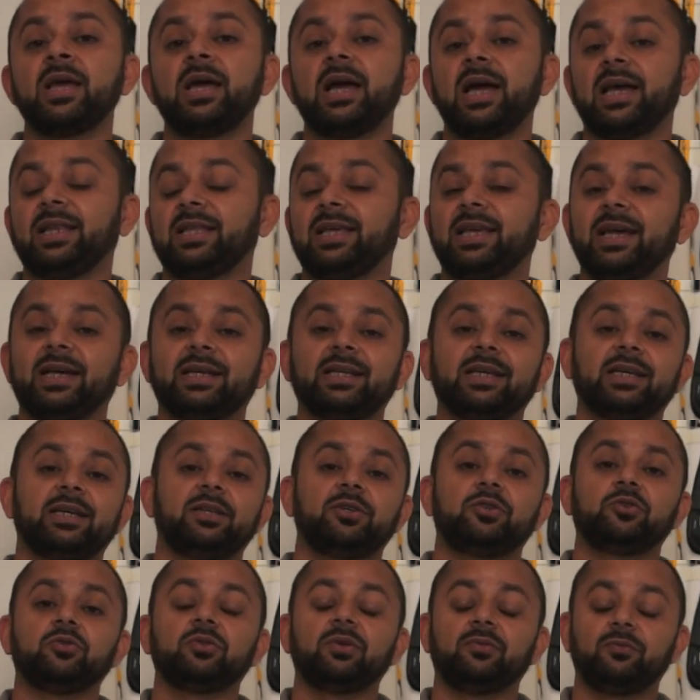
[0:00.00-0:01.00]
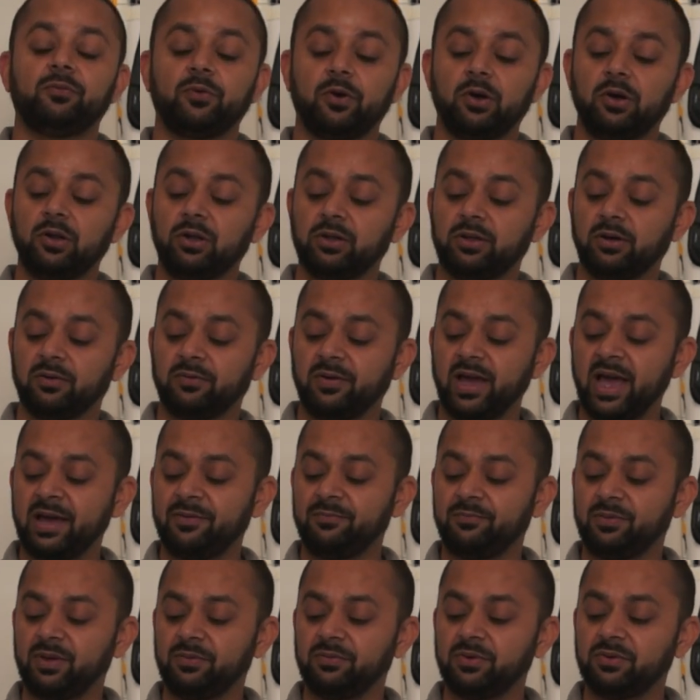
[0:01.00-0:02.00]
and getting into the world of
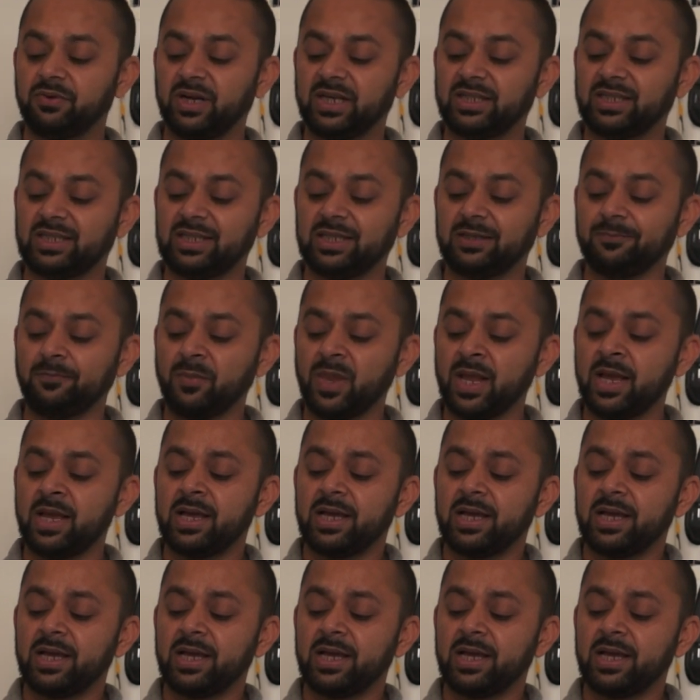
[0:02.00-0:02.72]
FPV racing,